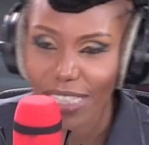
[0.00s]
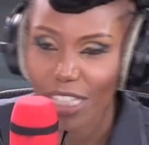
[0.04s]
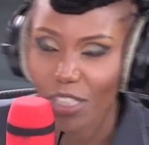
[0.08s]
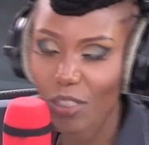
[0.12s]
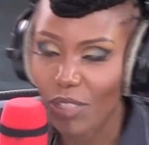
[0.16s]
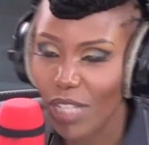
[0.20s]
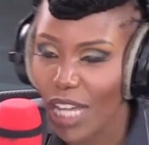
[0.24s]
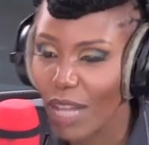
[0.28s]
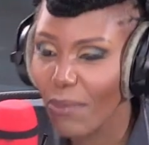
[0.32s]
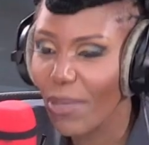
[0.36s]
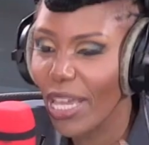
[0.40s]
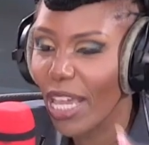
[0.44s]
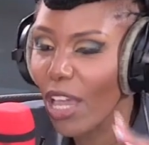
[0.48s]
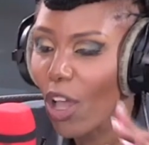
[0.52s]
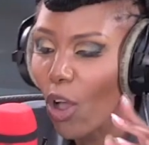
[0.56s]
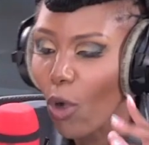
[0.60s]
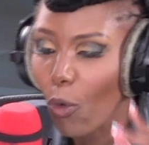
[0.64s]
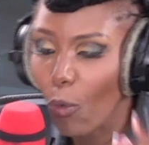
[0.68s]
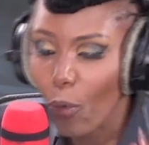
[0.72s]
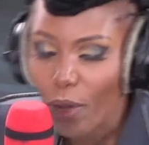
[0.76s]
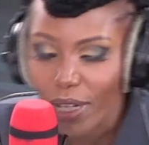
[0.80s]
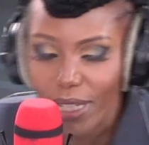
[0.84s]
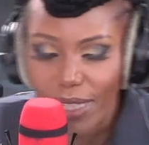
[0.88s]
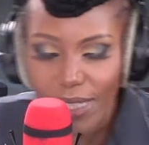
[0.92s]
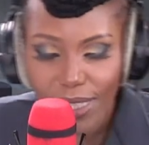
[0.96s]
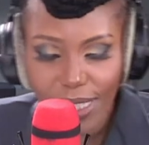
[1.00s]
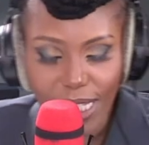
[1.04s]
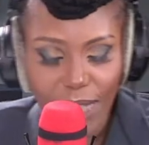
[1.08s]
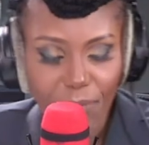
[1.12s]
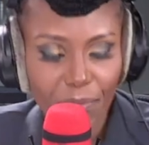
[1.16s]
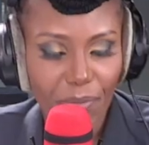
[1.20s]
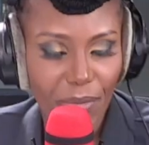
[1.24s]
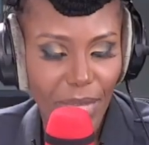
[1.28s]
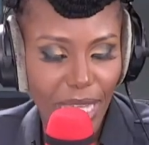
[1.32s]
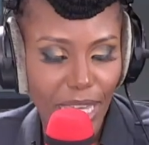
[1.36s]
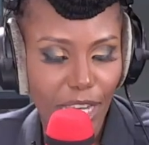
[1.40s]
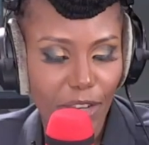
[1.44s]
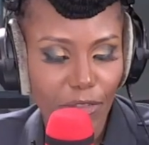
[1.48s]
So tell me, what does it
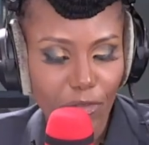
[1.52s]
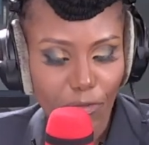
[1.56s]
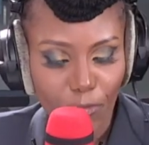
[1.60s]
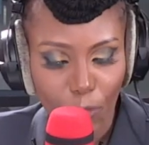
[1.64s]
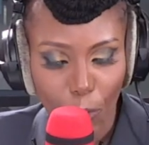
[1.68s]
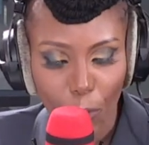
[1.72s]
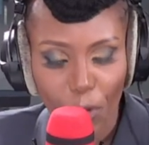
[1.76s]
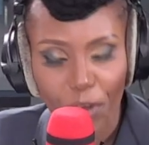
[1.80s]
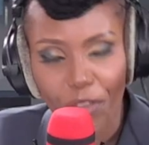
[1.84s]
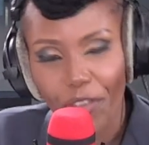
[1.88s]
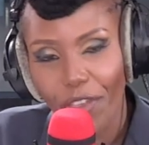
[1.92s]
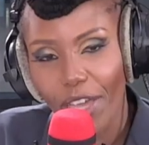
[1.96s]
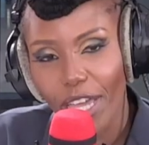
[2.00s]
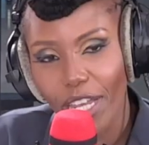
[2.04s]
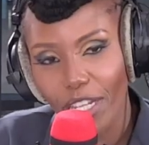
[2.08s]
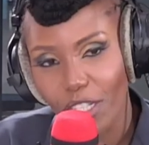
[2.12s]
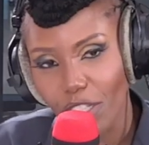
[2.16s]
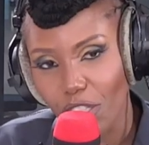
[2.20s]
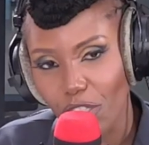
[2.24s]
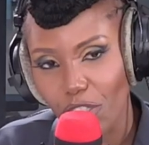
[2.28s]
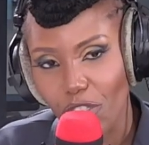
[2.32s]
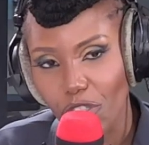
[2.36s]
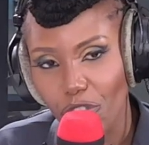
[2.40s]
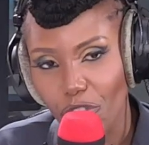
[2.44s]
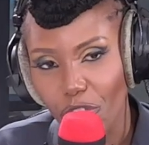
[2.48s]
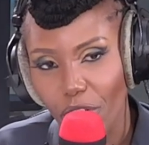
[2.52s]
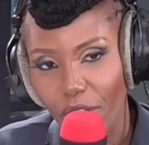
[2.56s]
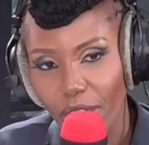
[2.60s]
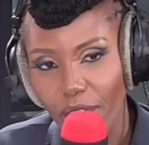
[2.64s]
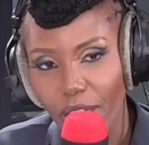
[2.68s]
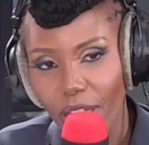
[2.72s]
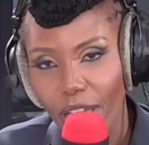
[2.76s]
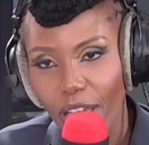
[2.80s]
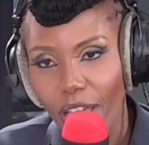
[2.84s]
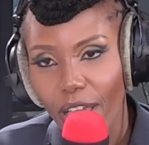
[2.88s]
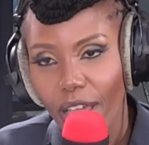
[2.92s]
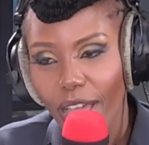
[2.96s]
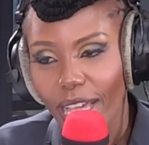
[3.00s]
mean for the
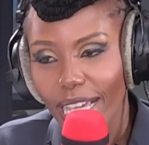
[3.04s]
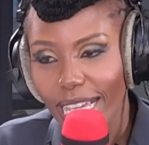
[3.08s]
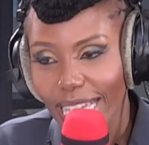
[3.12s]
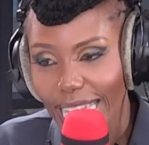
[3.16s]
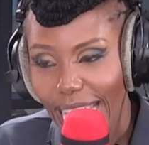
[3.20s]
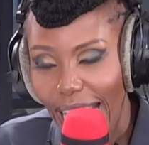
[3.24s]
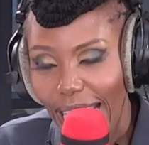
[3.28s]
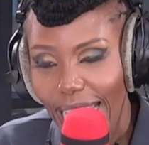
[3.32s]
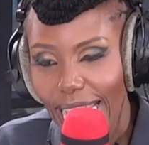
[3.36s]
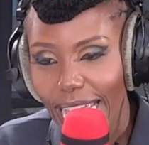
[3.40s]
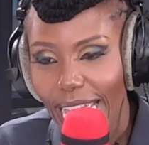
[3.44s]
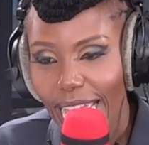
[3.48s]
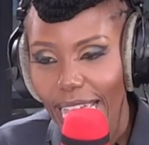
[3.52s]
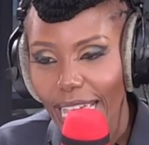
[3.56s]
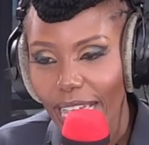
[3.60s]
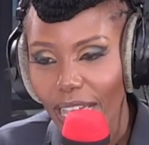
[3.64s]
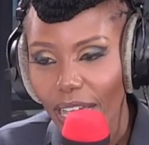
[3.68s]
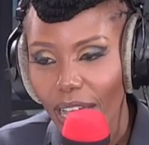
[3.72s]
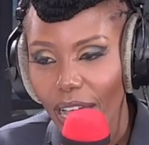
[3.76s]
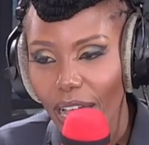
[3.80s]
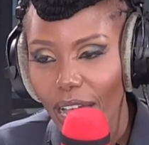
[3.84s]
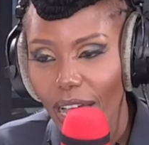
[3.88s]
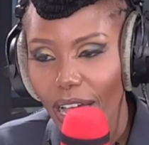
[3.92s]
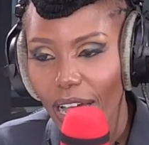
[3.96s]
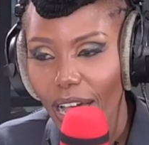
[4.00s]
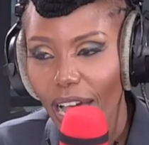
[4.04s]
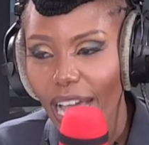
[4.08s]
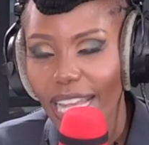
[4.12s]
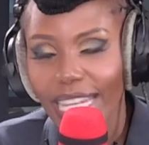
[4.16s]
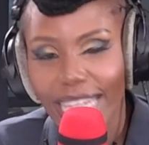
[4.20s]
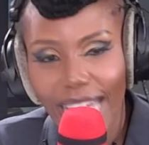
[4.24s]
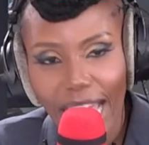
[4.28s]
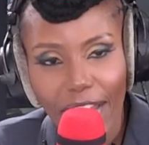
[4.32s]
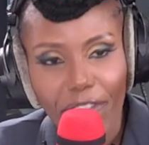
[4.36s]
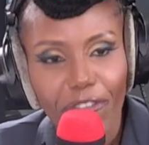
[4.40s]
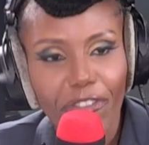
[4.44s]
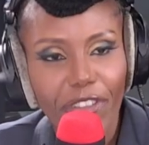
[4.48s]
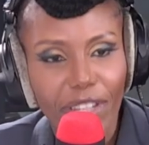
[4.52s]
industry getting a
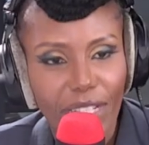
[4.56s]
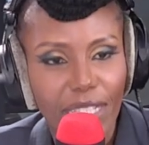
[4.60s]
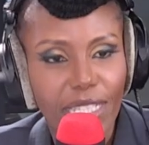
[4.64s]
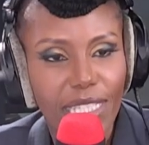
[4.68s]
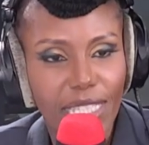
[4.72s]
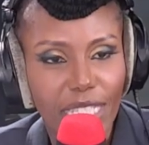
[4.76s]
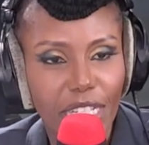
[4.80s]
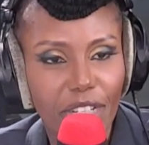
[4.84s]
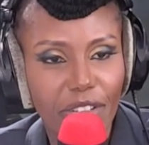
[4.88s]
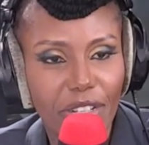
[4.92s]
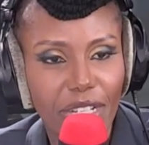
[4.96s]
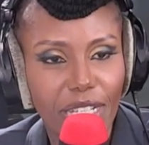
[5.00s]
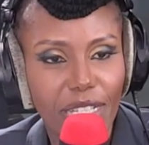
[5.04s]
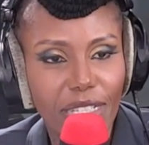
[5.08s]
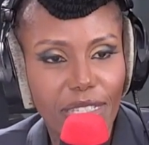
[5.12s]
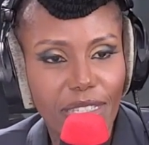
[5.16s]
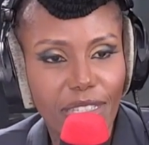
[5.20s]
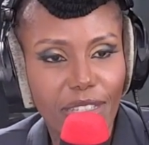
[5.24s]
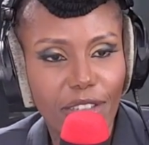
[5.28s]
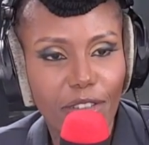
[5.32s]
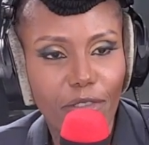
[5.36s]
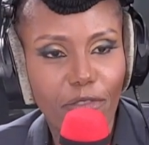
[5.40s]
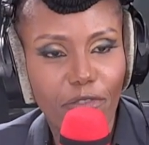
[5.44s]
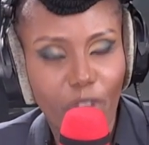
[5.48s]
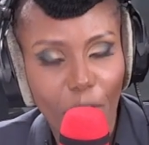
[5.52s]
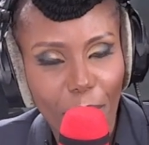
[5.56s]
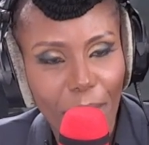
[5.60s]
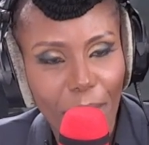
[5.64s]
Netflix series from